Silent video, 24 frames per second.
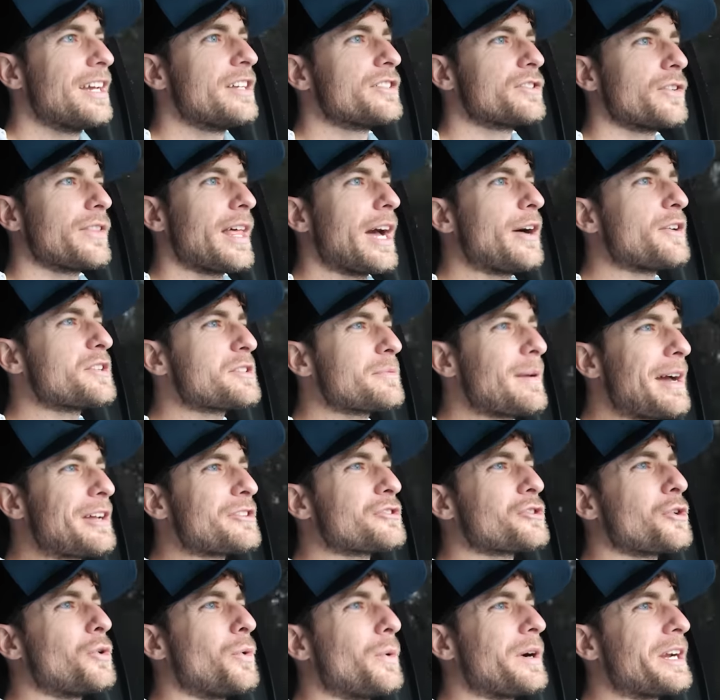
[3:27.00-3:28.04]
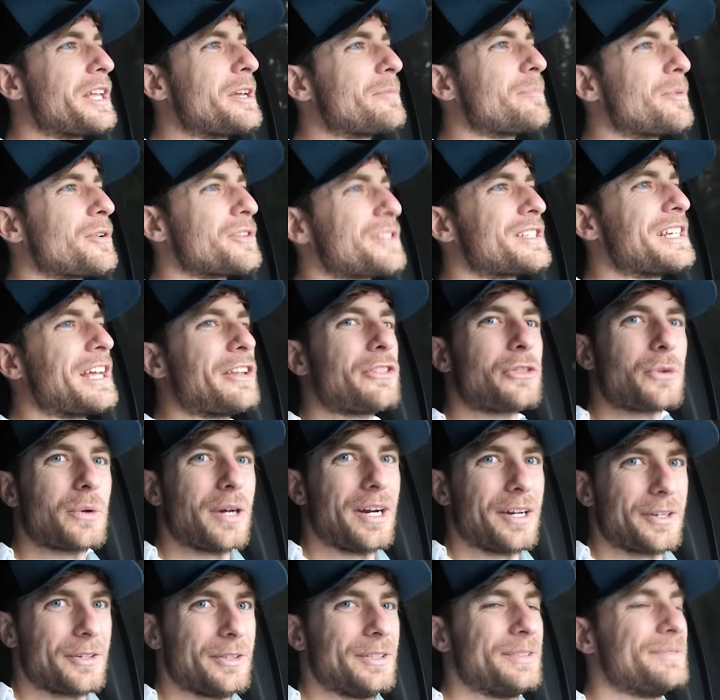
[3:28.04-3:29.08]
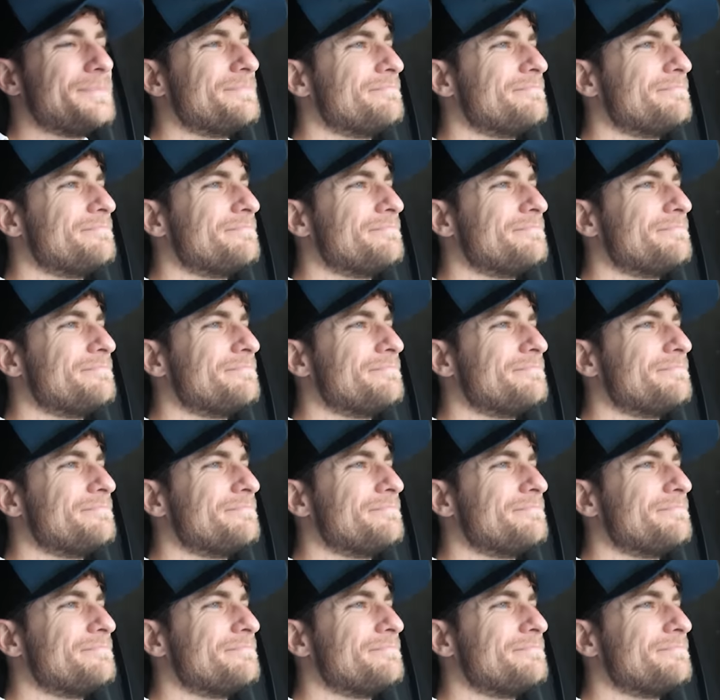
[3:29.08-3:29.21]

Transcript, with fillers: so that was about 20% throttle.